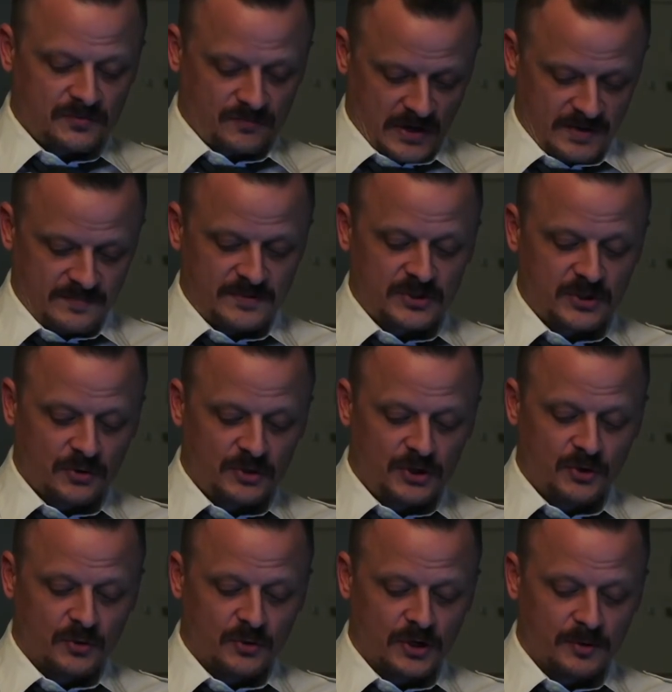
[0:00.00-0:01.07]
Right. So
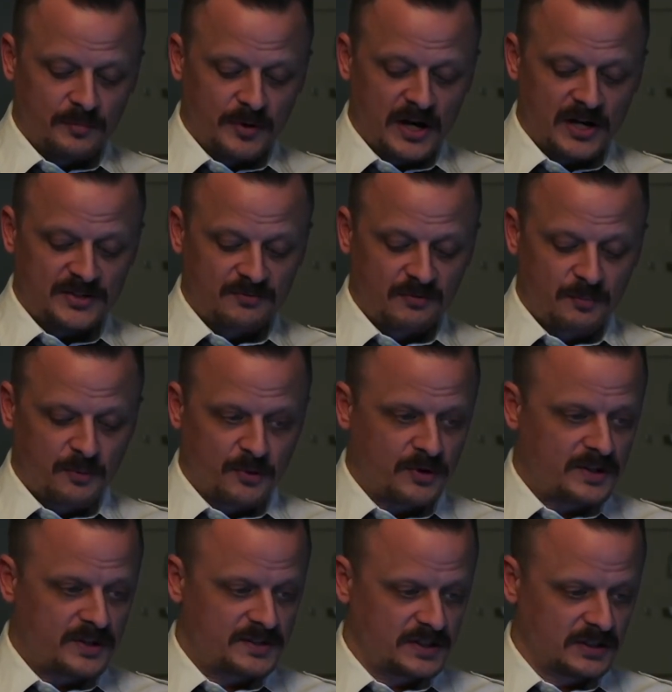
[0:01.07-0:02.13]
your boss
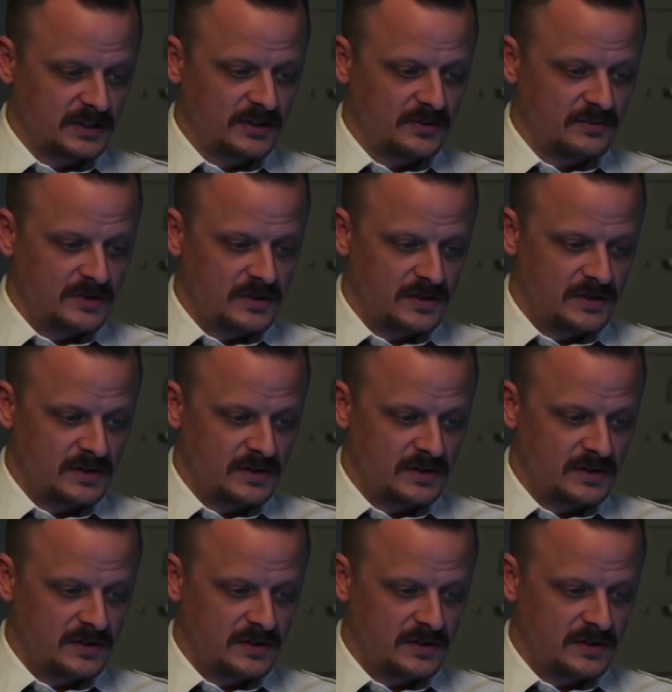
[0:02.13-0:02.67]
reported to Lou.